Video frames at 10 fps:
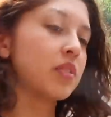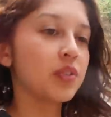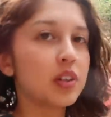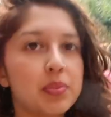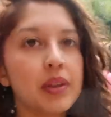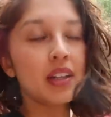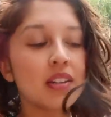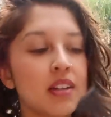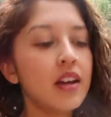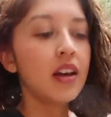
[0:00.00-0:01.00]
for a place.
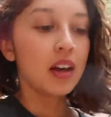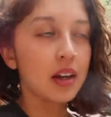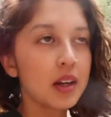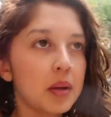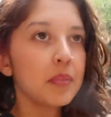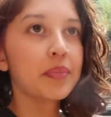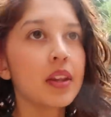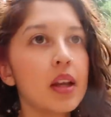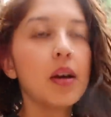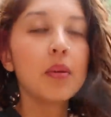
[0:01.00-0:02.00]
Um,
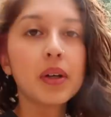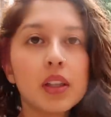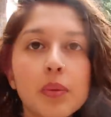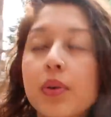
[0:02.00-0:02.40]
but the